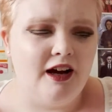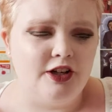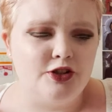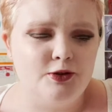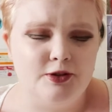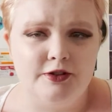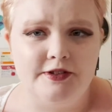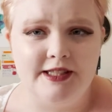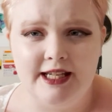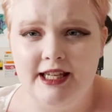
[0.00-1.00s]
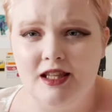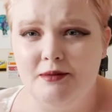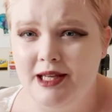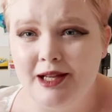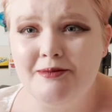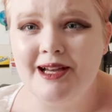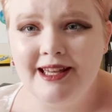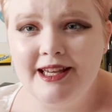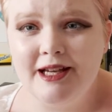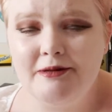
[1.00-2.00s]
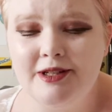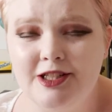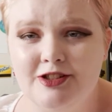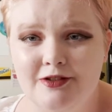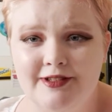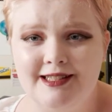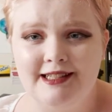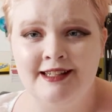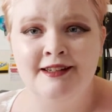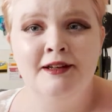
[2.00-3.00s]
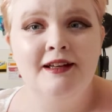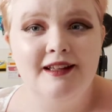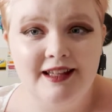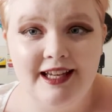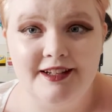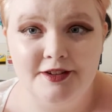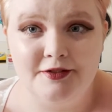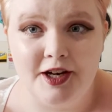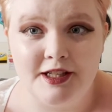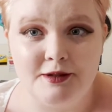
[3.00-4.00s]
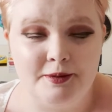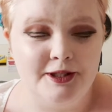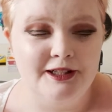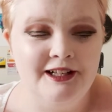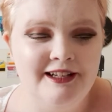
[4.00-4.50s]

short of sticking them in my ear, which is obviously inadvisable.